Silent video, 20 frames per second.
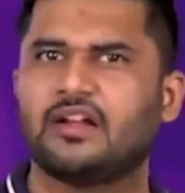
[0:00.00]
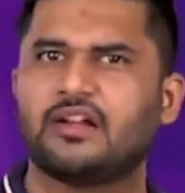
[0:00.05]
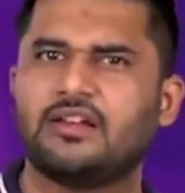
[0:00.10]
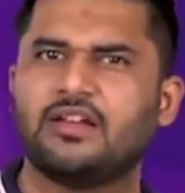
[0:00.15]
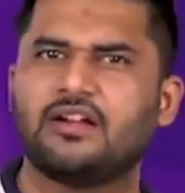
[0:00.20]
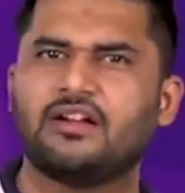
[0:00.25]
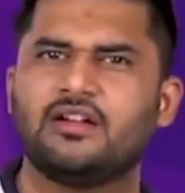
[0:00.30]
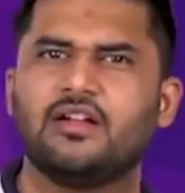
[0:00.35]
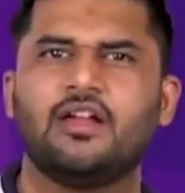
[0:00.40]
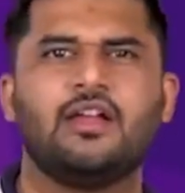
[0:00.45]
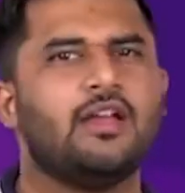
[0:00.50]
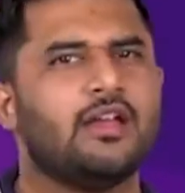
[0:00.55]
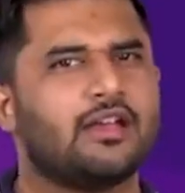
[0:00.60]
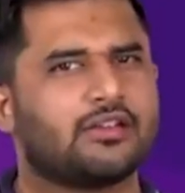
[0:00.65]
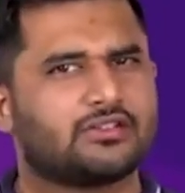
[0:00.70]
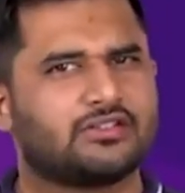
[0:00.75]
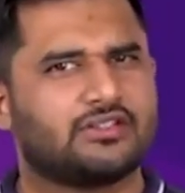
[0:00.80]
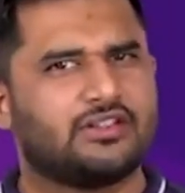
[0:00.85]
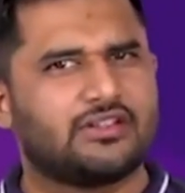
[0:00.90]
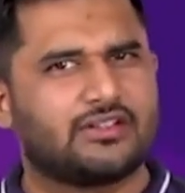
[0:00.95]
Clear?
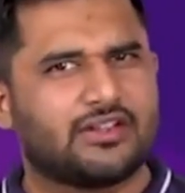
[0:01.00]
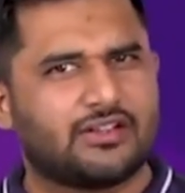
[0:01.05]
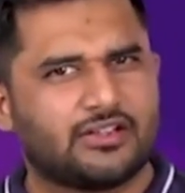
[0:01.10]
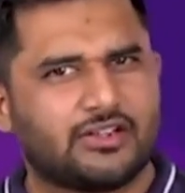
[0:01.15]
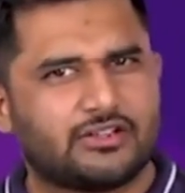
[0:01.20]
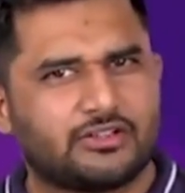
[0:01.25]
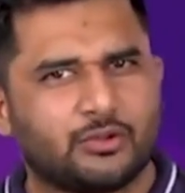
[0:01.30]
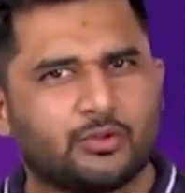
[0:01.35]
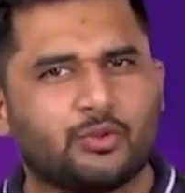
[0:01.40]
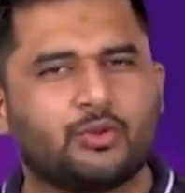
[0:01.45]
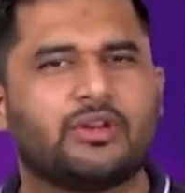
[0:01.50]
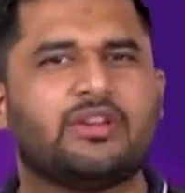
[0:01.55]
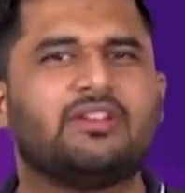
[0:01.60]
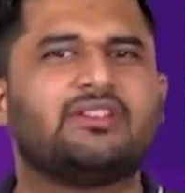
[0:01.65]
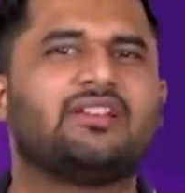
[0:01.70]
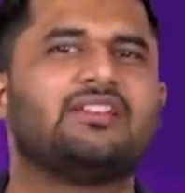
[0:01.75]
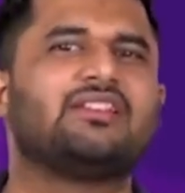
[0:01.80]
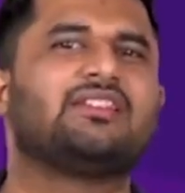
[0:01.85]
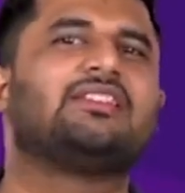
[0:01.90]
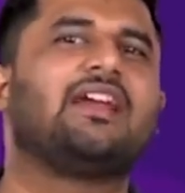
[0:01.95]
So these are the two
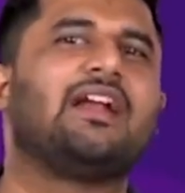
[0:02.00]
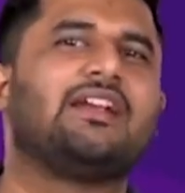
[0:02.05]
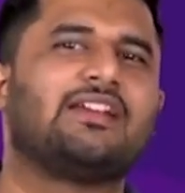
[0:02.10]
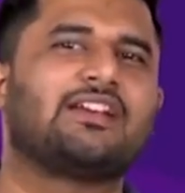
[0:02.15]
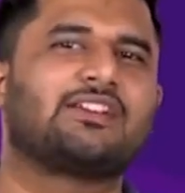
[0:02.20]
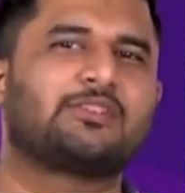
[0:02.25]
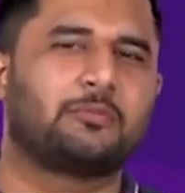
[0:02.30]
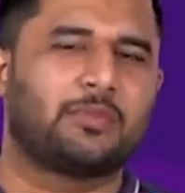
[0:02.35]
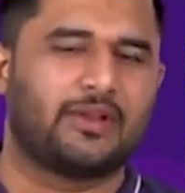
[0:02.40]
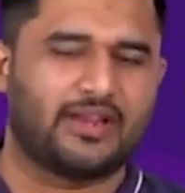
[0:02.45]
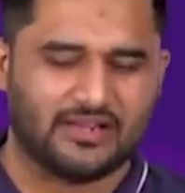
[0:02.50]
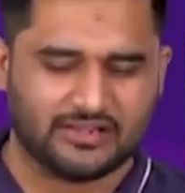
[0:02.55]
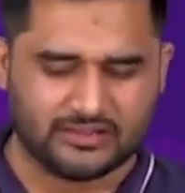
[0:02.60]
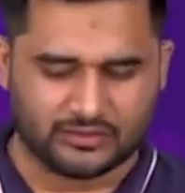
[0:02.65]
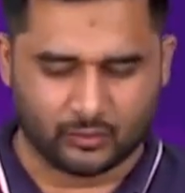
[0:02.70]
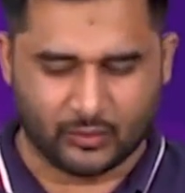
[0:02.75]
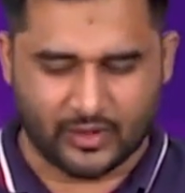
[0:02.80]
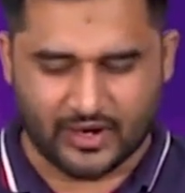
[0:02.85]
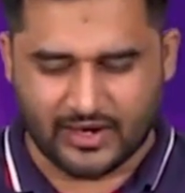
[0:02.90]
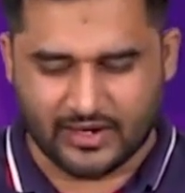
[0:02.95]
reasons that
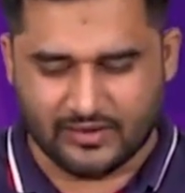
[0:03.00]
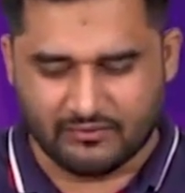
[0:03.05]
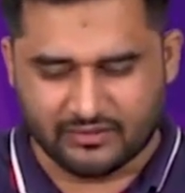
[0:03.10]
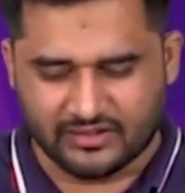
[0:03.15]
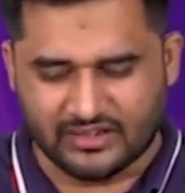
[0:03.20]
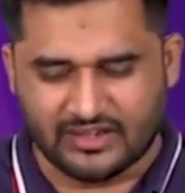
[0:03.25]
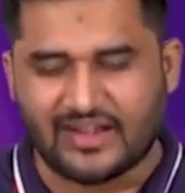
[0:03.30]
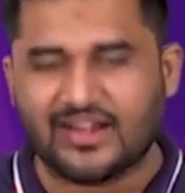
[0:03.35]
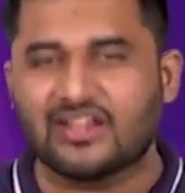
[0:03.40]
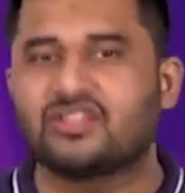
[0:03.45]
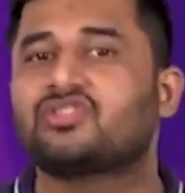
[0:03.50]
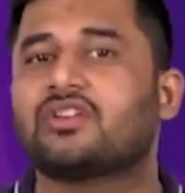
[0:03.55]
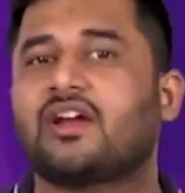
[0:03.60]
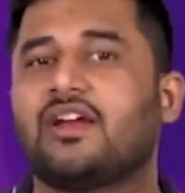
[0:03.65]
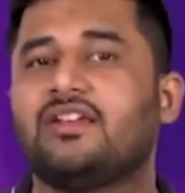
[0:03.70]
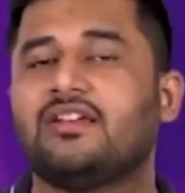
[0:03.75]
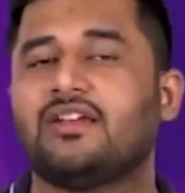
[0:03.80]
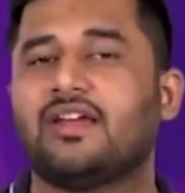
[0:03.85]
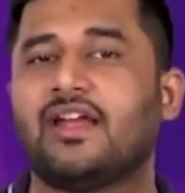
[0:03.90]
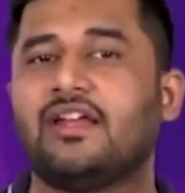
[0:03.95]
explains why with
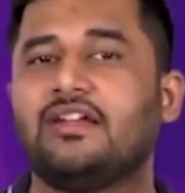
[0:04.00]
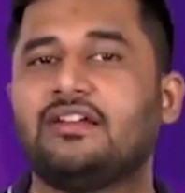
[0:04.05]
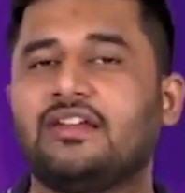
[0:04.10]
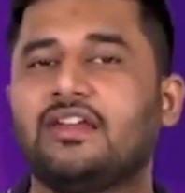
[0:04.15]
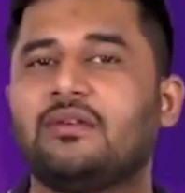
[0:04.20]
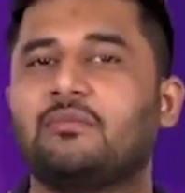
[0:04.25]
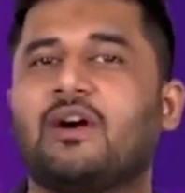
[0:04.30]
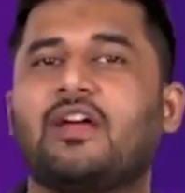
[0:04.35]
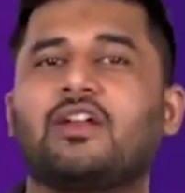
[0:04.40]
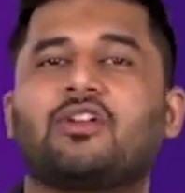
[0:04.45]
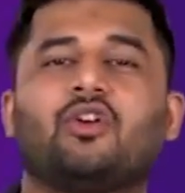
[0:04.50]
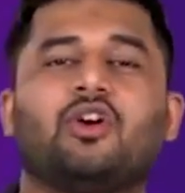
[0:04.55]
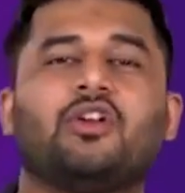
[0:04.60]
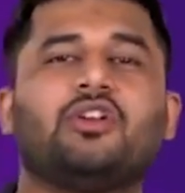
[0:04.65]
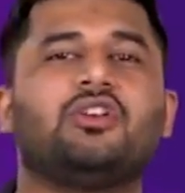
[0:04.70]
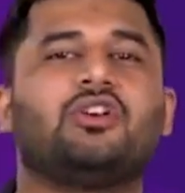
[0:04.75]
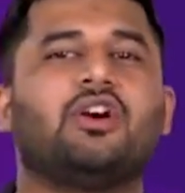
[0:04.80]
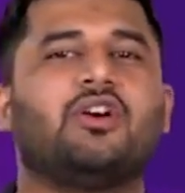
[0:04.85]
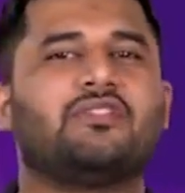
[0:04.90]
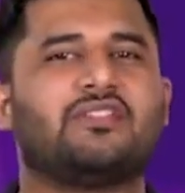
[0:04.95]
HI,
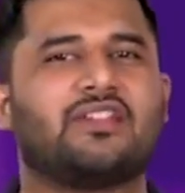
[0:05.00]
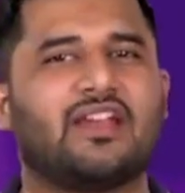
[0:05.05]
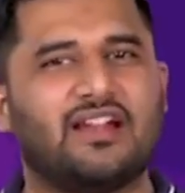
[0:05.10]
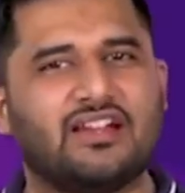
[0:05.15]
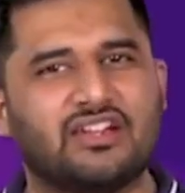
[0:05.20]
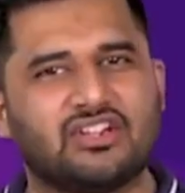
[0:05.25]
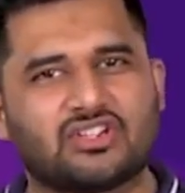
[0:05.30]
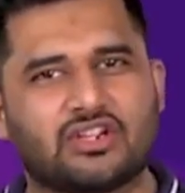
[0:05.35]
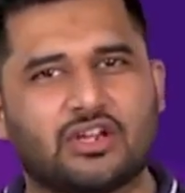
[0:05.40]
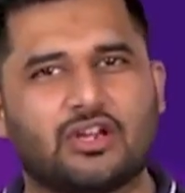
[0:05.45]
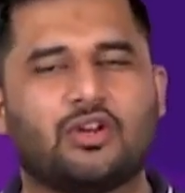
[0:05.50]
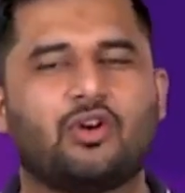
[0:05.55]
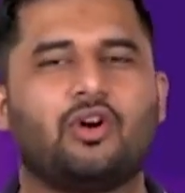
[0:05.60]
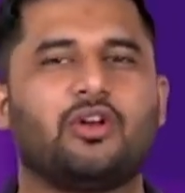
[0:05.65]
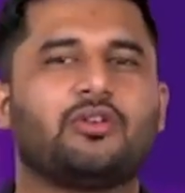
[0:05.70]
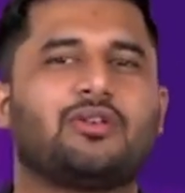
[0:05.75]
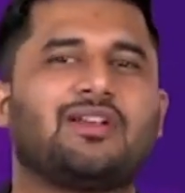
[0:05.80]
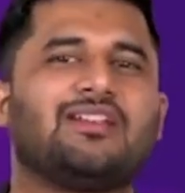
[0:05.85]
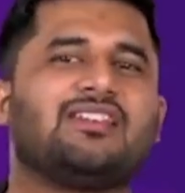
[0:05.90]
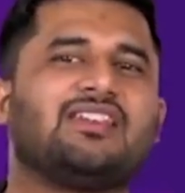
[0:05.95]
anti-Markovnikov's addition,
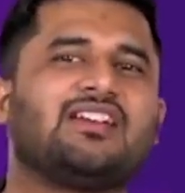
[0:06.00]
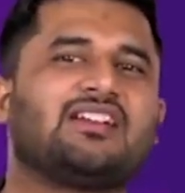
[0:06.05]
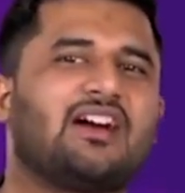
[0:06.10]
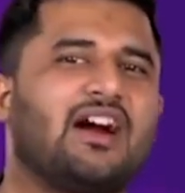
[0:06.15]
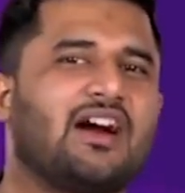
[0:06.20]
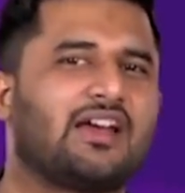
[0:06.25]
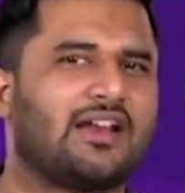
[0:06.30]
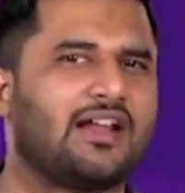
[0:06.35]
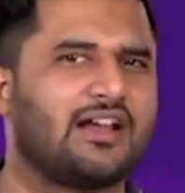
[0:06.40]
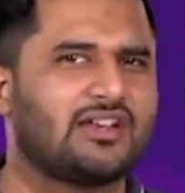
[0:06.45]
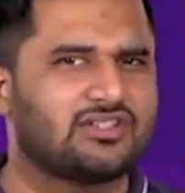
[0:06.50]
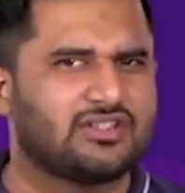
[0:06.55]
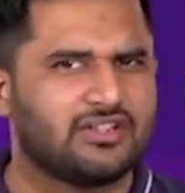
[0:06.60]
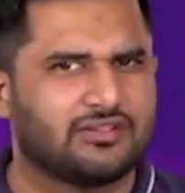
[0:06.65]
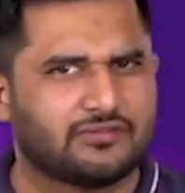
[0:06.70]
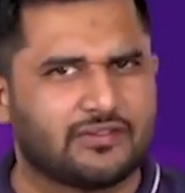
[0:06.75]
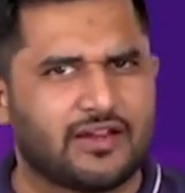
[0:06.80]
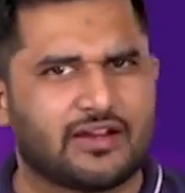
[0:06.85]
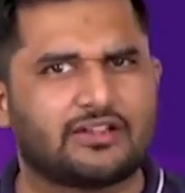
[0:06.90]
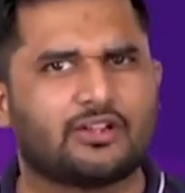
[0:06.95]
or you can say Kharash
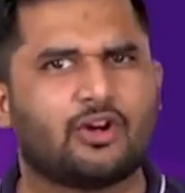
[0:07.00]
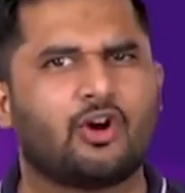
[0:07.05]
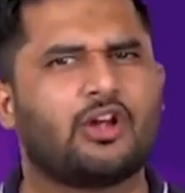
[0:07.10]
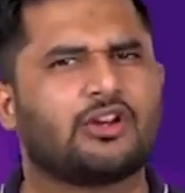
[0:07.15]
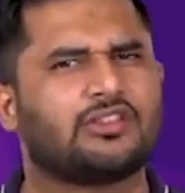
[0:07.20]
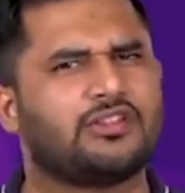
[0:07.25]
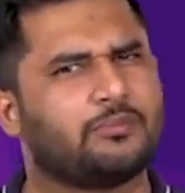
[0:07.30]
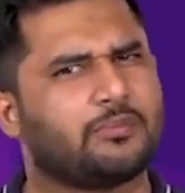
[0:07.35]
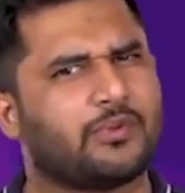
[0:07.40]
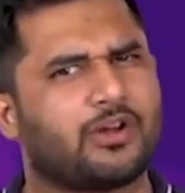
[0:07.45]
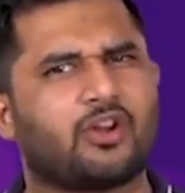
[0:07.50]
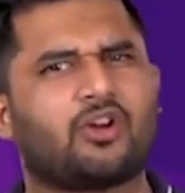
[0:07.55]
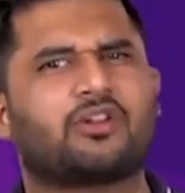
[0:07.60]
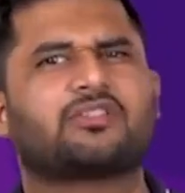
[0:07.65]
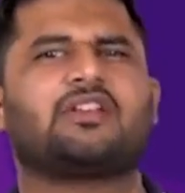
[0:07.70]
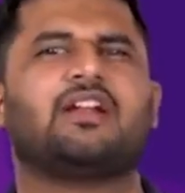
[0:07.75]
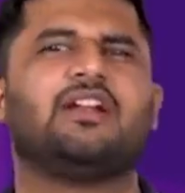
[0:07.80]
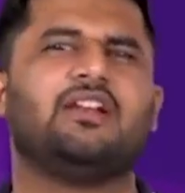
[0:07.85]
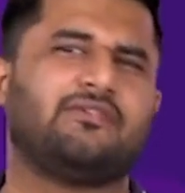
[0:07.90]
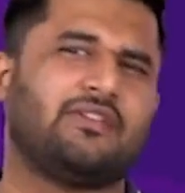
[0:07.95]
effect, or the
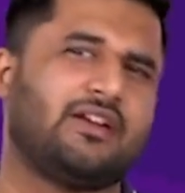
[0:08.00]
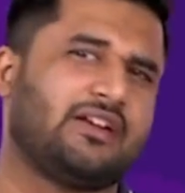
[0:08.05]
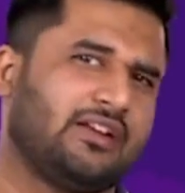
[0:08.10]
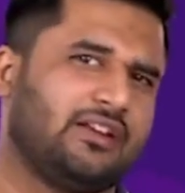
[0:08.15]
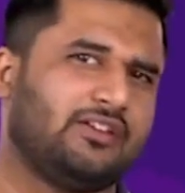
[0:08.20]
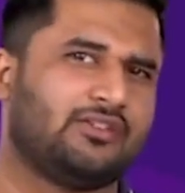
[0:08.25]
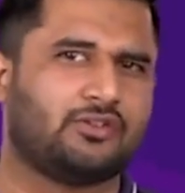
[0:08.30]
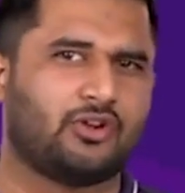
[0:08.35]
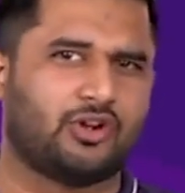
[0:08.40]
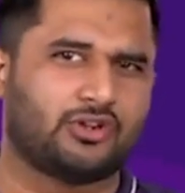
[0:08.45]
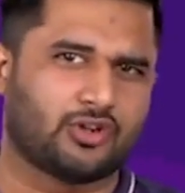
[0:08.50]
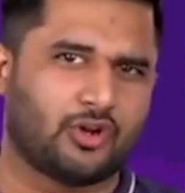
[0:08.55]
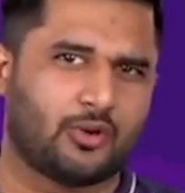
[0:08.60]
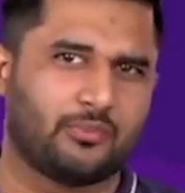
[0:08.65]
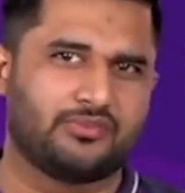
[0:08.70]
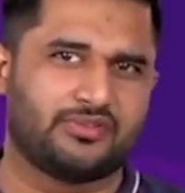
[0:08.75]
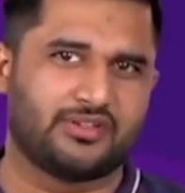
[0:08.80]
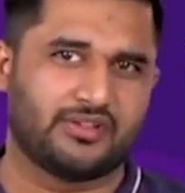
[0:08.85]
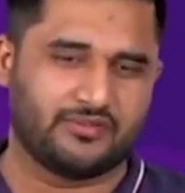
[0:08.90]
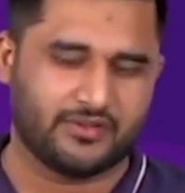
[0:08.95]
peroxide effect is not
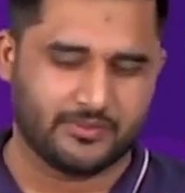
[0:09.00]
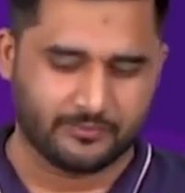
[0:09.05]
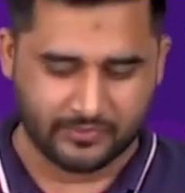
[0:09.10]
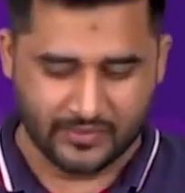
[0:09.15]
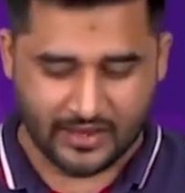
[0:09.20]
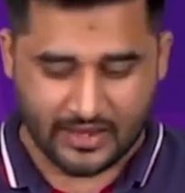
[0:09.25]
observed.